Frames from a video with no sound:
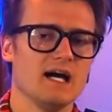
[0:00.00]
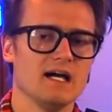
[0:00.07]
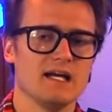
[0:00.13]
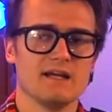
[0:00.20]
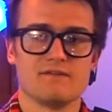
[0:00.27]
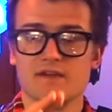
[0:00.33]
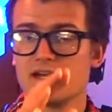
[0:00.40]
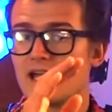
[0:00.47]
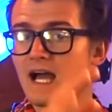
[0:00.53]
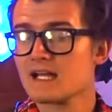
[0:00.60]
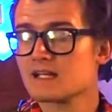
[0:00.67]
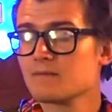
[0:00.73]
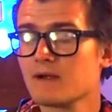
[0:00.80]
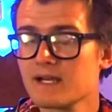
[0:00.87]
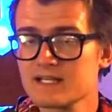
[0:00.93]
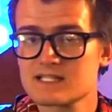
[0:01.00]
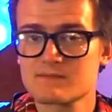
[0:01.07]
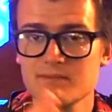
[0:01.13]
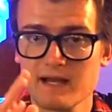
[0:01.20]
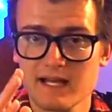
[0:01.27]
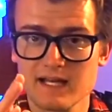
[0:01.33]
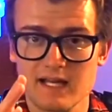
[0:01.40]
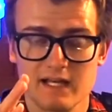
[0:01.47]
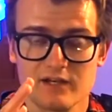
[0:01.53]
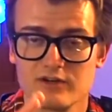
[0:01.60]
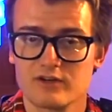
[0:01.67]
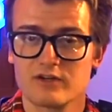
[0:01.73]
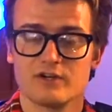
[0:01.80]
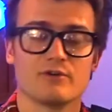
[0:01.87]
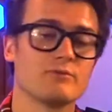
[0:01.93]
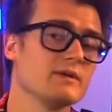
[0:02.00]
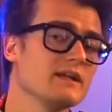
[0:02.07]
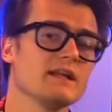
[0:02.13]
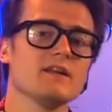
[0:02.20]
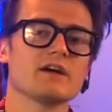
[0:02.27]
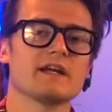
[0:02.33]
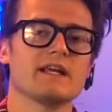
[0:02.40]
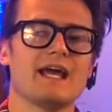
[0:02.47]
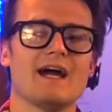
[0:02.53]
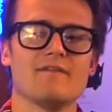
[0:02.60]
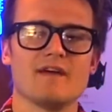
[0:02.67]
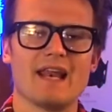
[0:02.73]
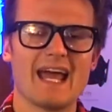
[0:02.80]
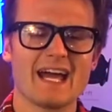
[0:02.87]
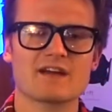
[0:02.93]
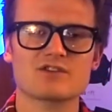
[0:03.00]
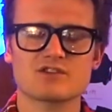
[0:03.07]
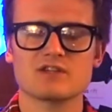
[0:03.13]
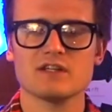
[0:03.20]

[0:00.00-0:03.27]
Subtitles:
If you got the money to spend and you're really looking to have that extra